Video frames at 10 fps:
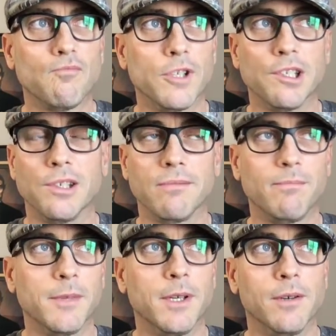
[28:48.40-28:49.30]
yeah
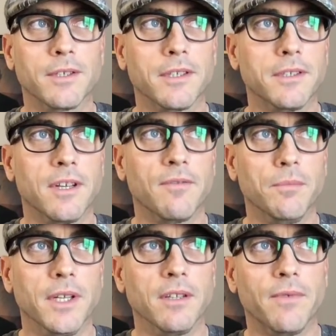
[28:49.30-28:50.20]
interesting stuff.
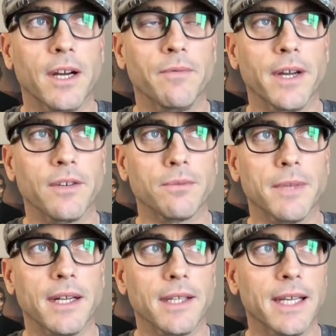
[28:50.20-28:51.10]
Meeting firefighters from
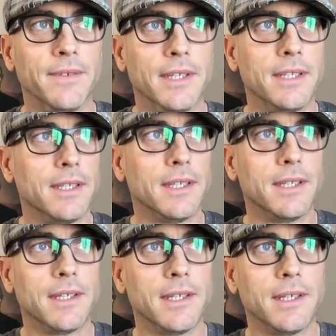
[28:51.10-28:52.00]
9 11,
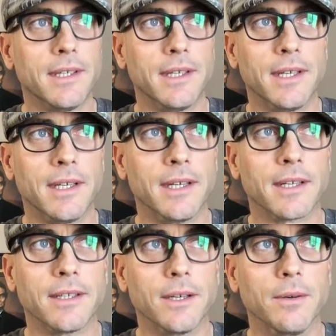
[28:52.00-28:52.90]
uh,
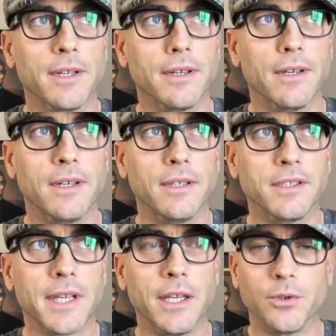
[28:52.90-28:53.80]
going on
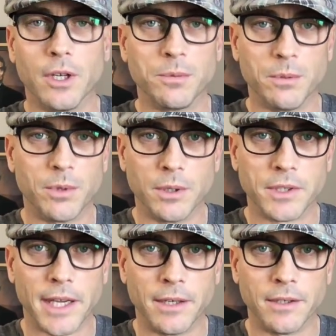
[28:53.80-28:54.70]
skate trips with pro
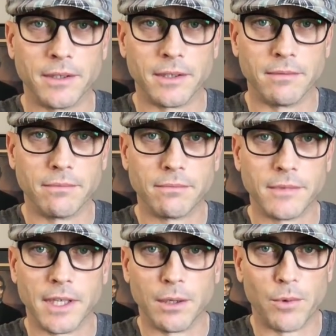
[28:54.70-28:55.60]
skaters and
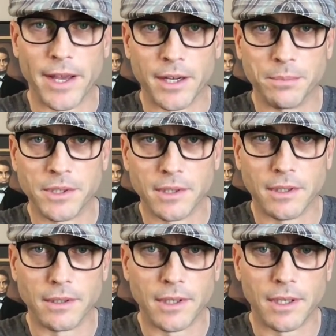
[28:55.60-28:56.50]
getting write ups
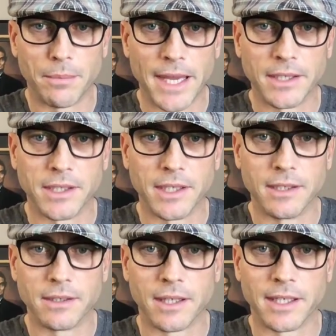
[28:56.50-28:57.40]
in uh,
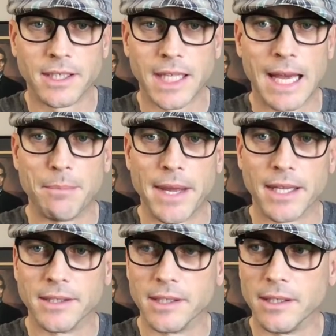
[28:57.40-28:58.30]
magazines like Slap
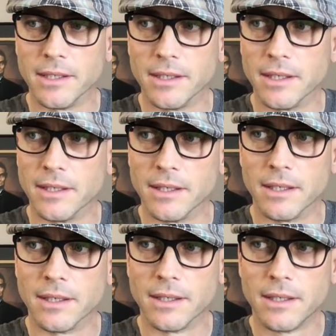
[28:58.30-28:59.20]
Magazine
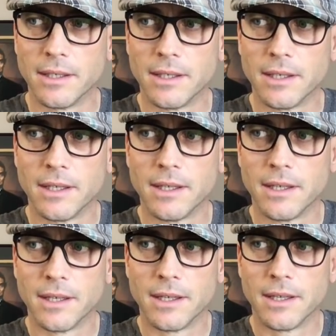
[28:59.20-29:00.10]
and
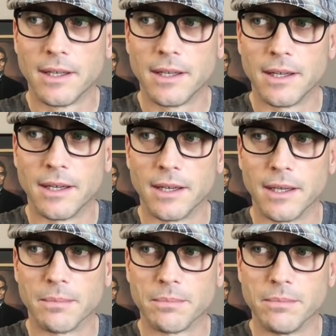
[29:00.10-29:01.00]
uh, uh,
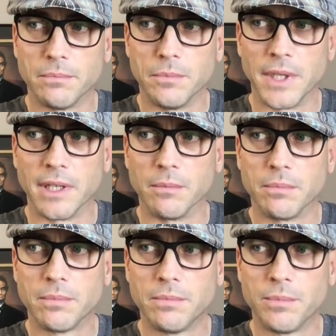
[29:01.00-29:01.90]
meeting
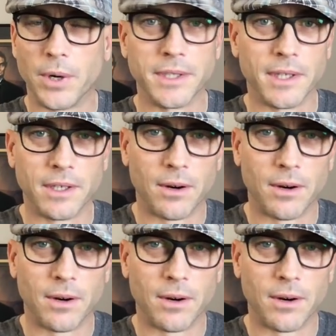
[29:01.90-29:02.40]
President